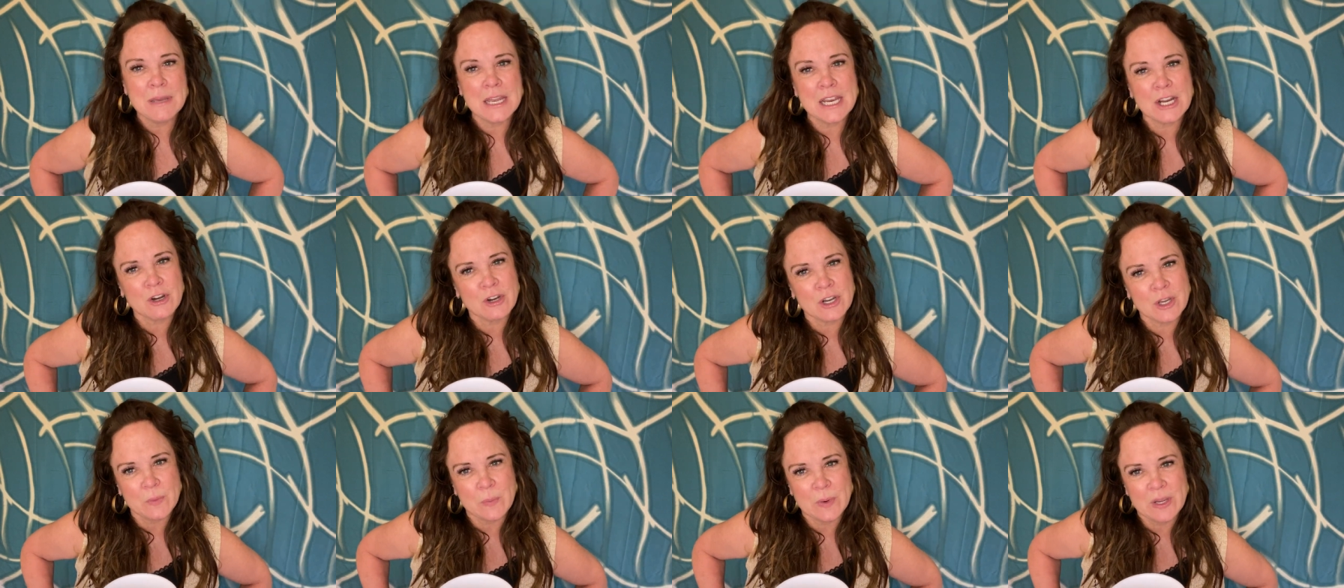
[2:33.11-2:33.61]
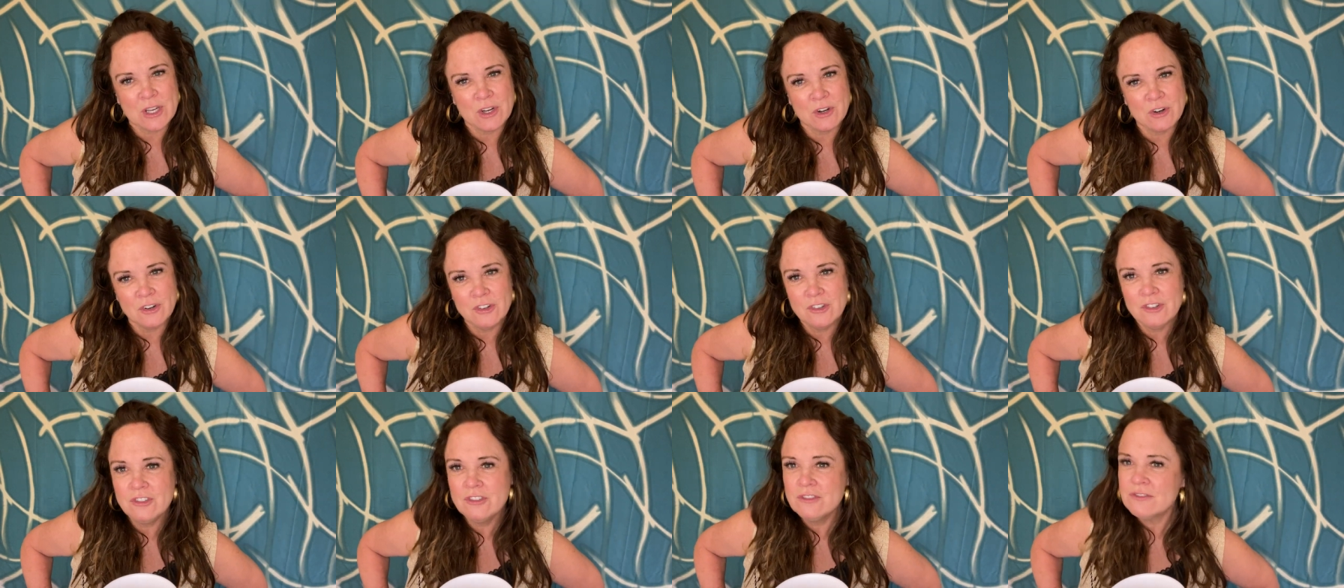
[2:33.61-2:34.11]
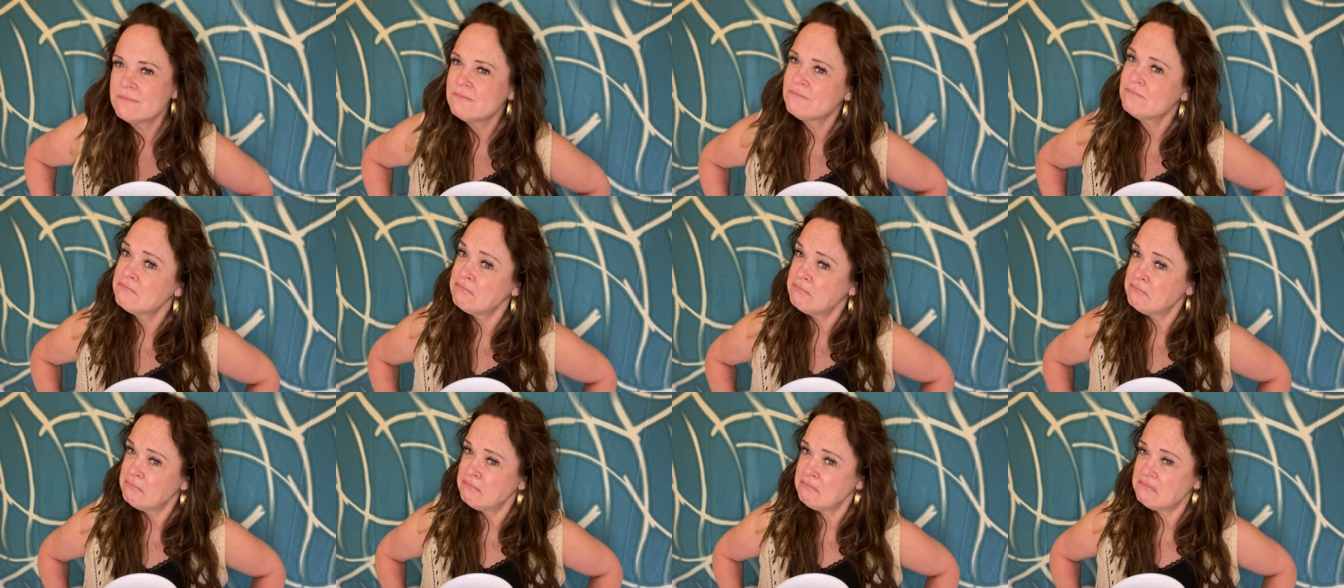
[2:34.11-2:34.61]
periwinkle,
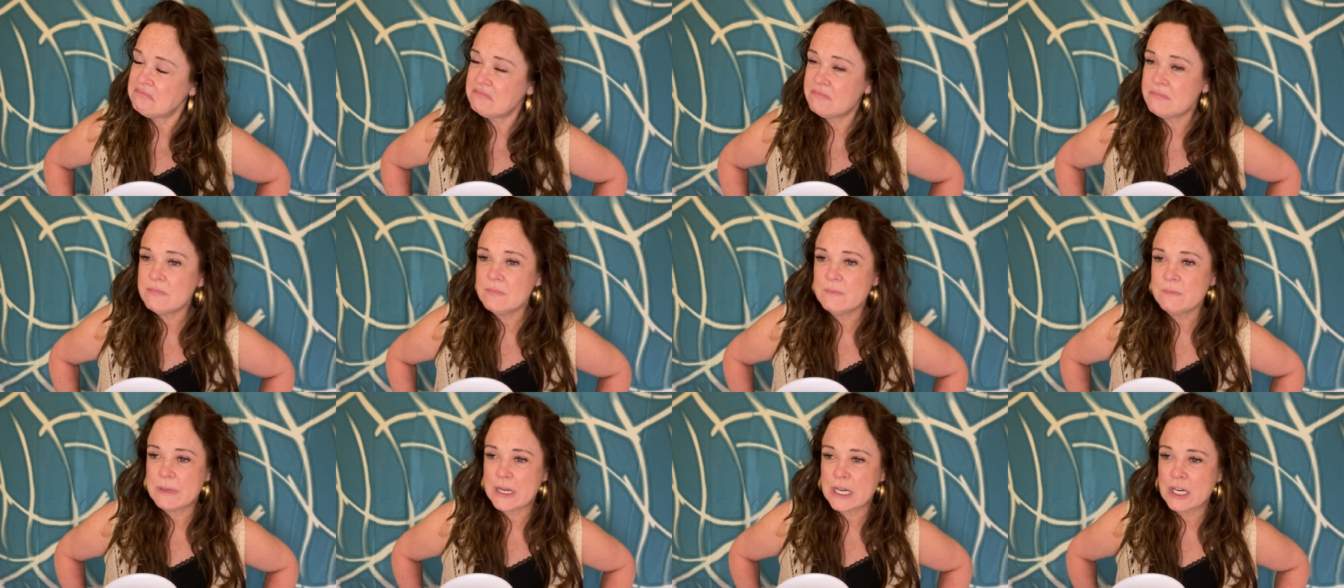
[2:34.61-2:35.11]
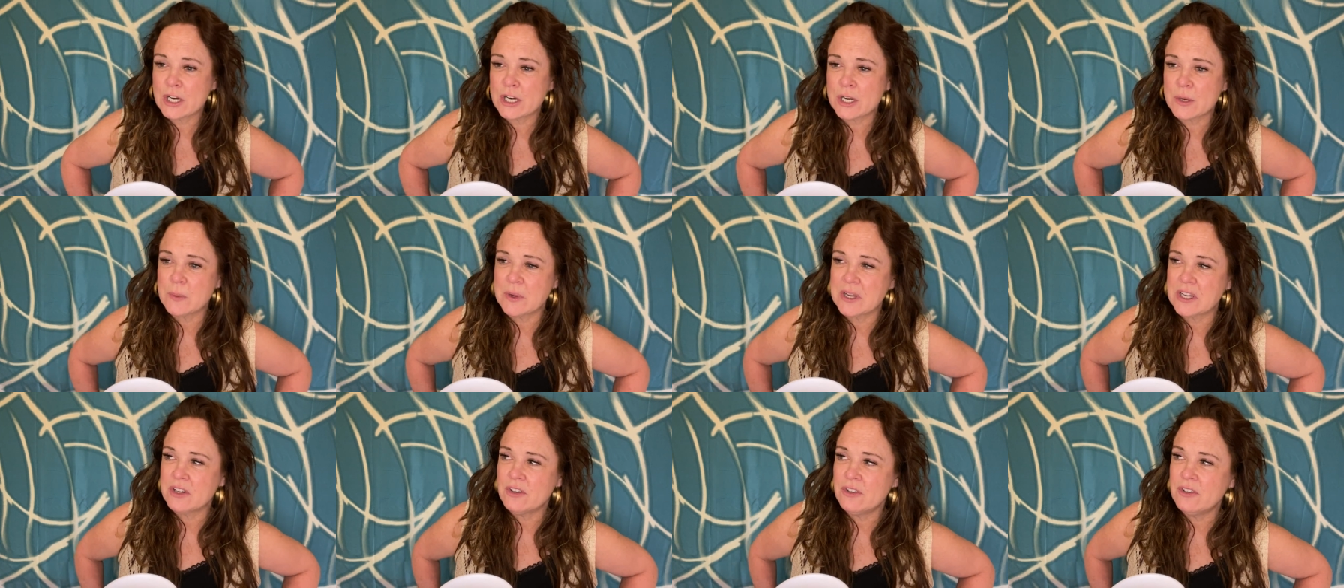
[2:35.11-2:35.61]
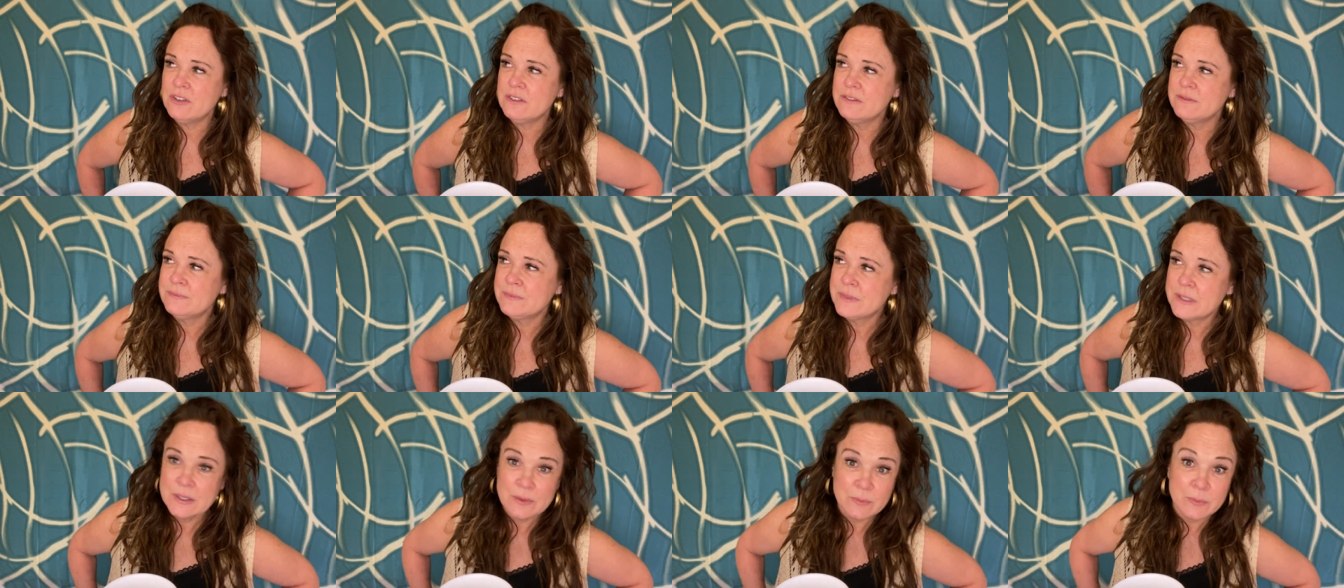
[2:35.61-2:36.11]
hmm, periwinkle.
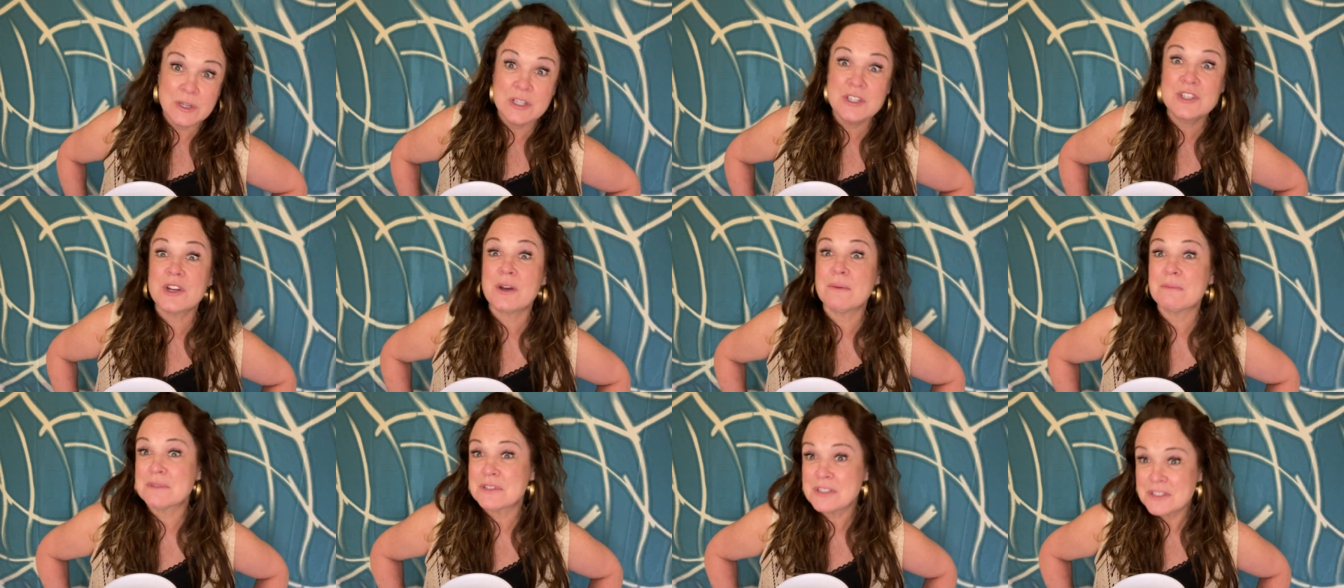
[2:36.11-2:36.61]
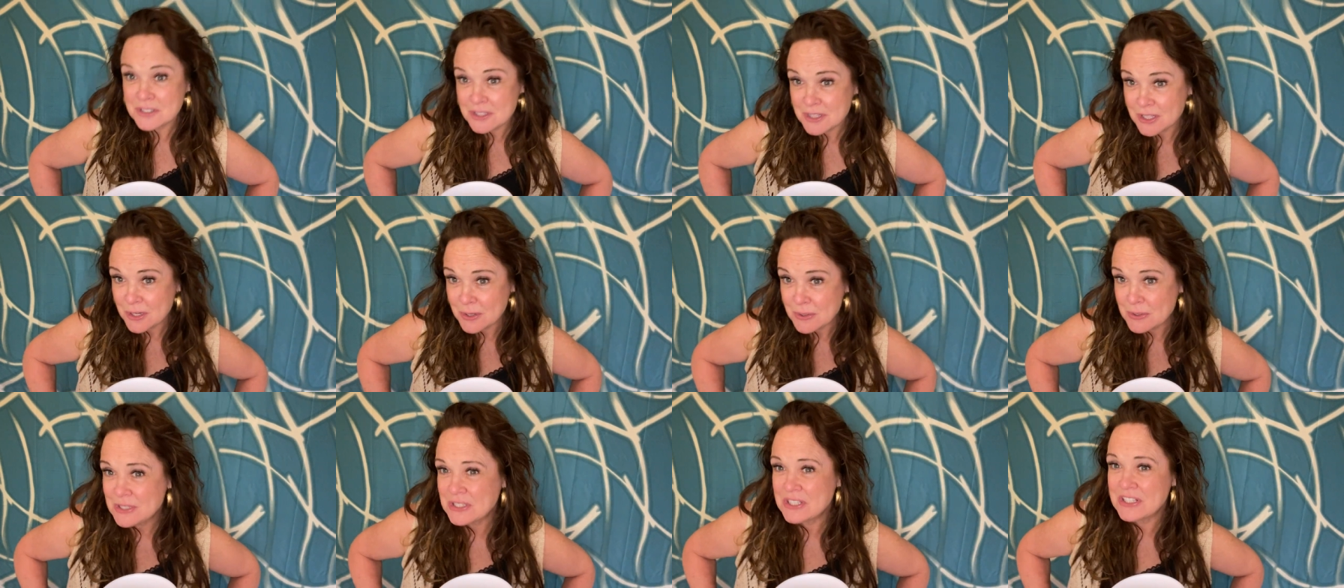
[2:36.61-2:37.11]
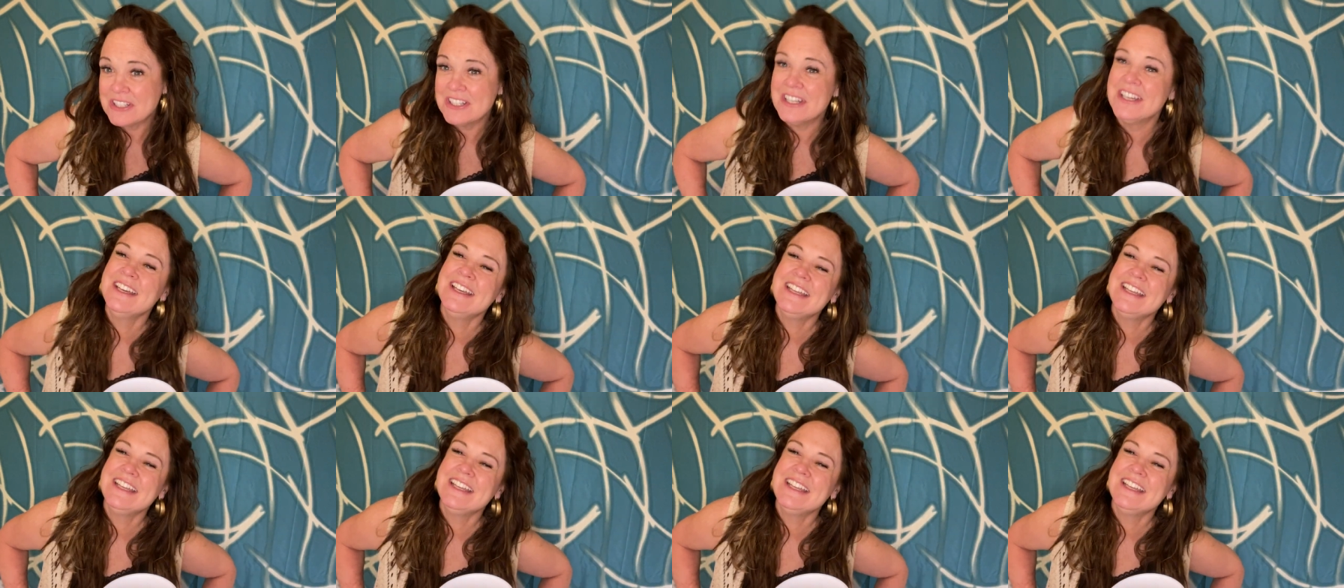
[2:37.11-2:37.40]
We jumped to the ocean,